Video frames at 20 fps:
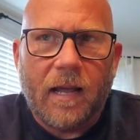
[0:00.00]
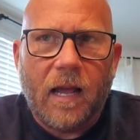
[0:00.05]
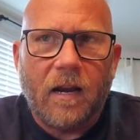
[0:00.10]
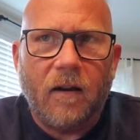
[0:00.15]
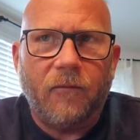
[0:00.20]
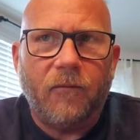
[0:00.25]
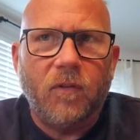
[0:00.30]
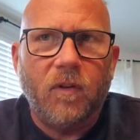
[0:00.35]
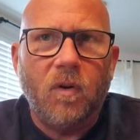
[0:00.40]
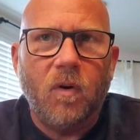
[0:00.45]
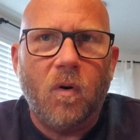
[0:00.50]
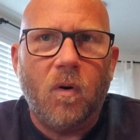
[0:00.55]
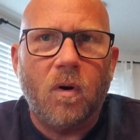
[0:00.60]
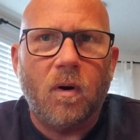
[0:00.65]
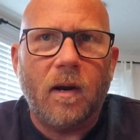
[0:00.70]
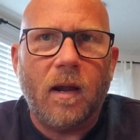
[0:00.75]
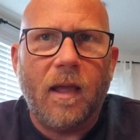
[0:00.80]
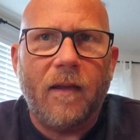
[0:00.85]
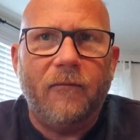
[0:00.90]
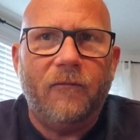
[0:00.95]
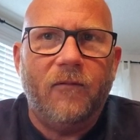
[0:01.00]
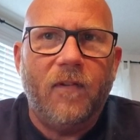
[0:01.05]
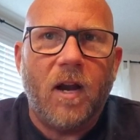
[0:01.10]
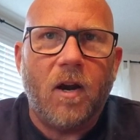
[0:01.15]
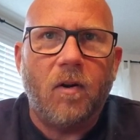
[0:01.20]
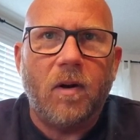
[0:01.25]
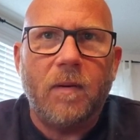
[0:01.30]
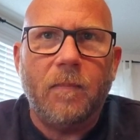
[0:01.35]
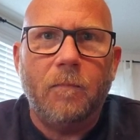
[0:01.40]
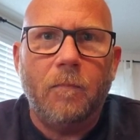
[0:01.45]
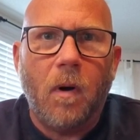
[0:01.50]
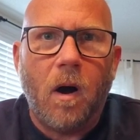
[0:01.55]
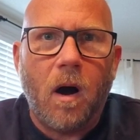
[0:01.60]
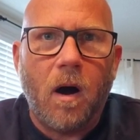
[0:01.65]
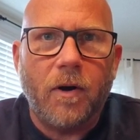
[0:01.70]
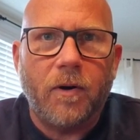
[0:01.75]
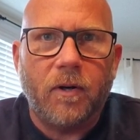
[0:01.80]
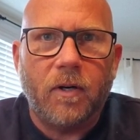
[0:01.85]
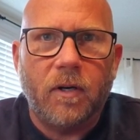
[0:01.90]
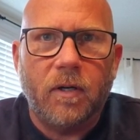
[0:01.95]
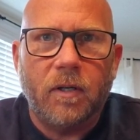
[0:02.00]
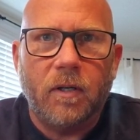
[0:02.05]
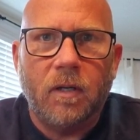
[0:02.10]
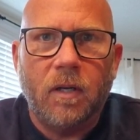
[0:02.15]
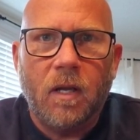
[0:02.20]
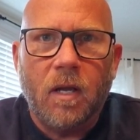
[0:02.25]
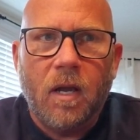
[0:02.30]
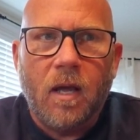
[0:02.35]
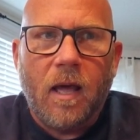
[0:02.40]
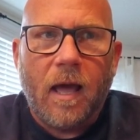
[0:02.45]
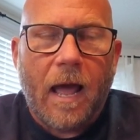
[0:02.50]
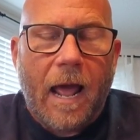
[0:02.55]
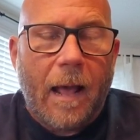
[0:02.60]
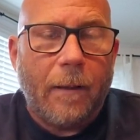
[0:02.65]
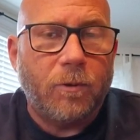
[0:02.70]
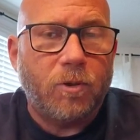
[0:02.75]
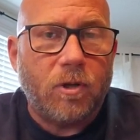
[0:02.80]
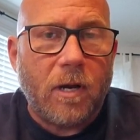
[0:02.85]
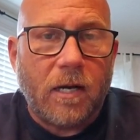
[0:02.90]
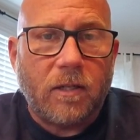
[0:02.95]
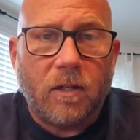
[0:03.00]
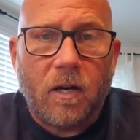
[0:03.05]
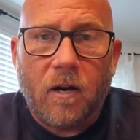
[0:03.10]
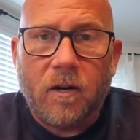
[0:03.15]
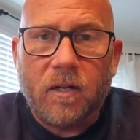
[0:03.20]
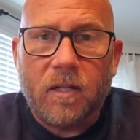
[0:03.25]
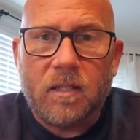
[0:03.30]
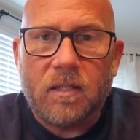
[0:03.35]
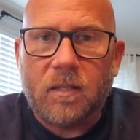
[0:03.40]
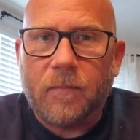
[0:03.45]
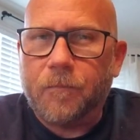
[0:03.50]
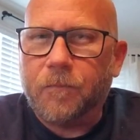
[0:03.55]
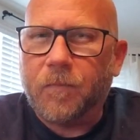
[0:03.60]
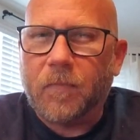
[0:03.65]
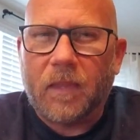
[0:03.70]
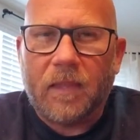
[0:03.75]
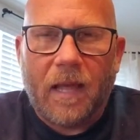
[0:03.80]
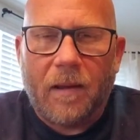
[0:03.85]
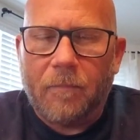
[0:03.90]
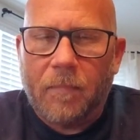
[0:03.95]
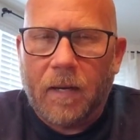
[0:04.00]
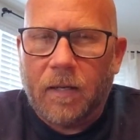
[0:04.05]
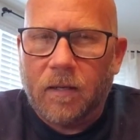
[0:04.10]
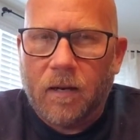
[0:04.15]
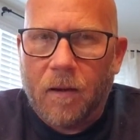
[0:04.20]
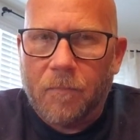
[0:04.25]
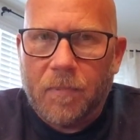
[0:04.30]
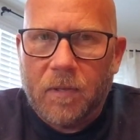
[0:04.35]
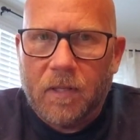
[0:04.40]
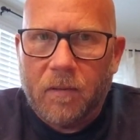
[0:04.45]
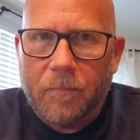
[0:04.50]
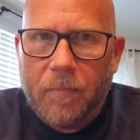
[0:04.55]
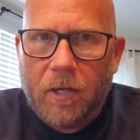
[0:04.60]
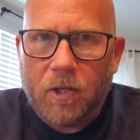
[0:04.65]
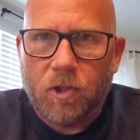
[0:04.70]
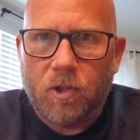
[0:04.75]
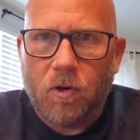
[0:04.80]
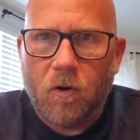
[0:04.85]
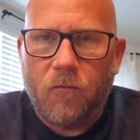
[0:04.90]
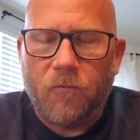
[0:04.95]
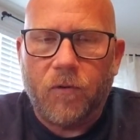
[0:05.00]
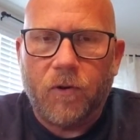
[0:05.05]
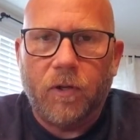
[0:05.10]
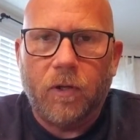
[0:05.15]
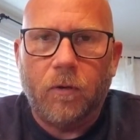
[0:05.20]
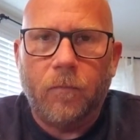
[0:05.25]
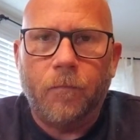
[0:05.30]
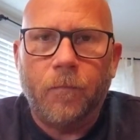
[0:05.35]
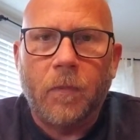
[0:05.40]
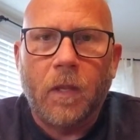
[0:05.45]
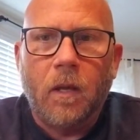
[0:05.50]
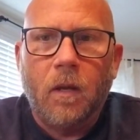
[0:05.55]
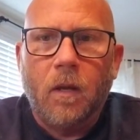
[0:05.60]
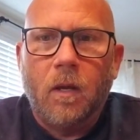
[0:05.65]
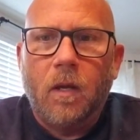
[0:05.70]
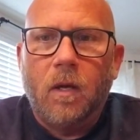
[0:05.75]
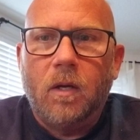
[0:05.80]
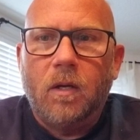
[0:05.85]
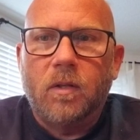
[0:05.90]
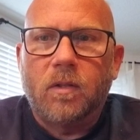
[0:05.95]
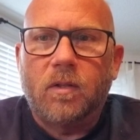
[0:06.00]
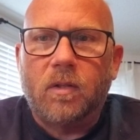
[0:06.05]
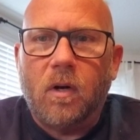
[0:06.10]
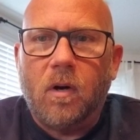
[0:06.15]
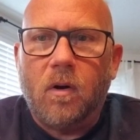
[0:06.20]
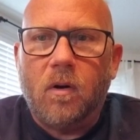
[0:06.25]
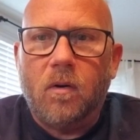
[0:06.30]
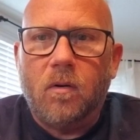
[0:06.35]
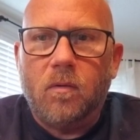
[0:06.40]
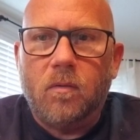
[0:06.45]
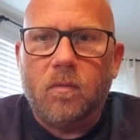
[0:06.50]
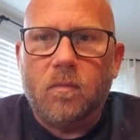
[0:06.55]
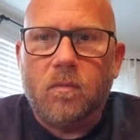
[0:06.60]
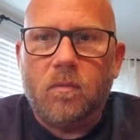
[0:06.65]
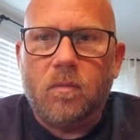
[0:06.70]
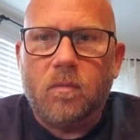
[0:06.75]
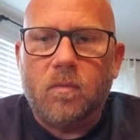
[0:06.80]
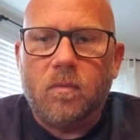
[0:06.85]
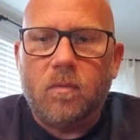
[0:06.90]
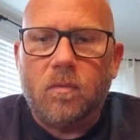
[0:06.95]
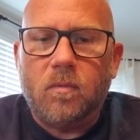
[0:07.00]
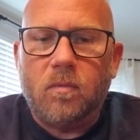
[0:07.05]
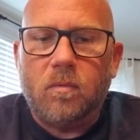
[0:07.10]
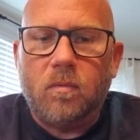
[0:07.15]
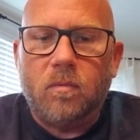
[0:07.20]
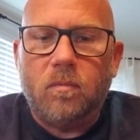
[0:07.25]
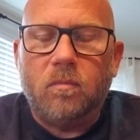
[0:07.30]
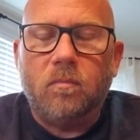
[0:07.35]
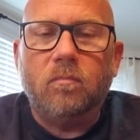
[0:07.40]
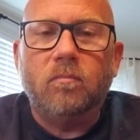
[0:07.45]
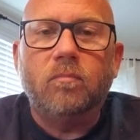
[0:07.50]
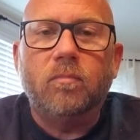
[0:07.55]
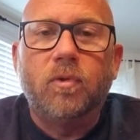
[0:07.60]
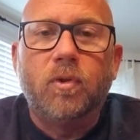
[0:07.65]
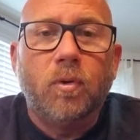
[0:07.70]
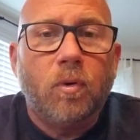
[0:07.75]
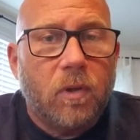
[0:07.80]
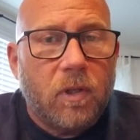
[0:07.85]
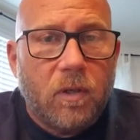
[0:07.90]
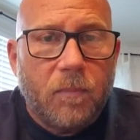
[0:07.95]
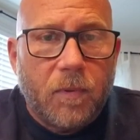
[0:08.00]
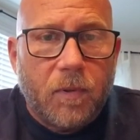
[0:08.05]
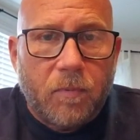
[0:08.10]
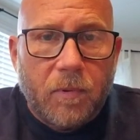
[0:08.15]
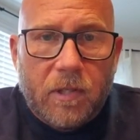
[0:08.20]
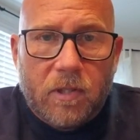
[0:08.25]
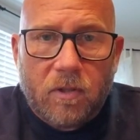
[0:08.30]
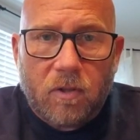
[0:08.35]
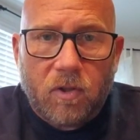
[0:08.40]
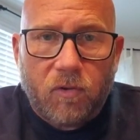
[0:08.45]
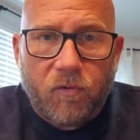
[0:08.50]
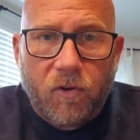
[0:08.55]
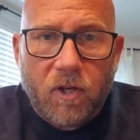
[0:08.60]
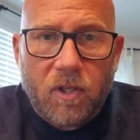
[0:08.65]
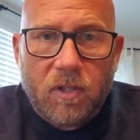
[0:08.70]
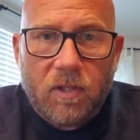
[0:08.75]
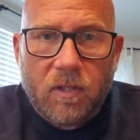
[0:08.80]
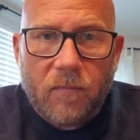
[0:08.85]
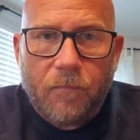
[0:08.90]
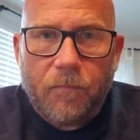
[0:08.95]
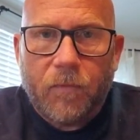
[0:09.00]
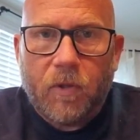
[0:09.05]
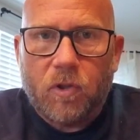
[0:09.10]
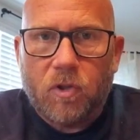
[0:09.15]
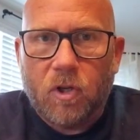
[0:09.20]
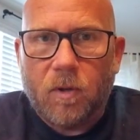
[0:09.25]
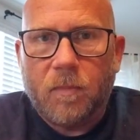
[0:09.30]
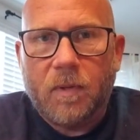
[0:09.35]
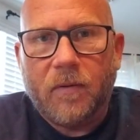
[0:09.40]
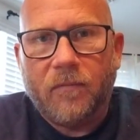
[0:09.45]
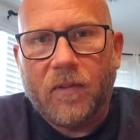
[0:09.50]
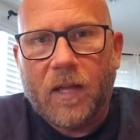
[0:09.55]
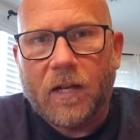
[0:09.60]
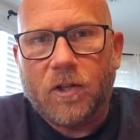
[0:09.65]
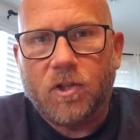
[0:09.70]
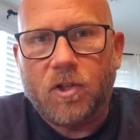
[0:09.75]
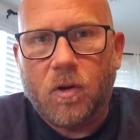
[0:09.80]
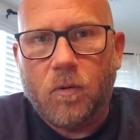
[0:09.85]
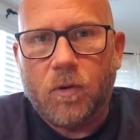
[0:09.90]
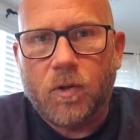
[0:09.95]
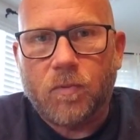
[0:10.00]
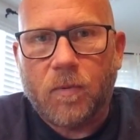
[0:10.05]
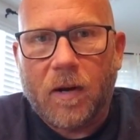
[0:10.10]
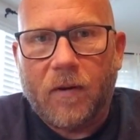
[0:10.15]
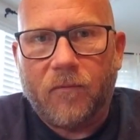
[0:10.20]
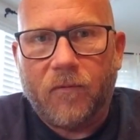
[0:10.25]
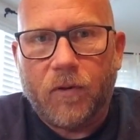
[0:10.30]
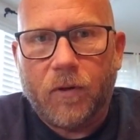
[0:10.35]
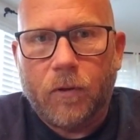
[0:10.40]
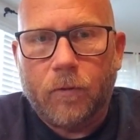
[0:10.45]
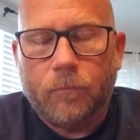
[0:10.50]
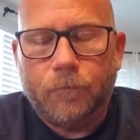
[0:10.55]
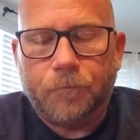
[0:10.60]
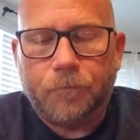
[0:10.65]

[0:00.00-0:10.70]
And if you're a very modern abstract artist, that might not be the best show for you. So do a little bit of research first, determine if that show is right for you.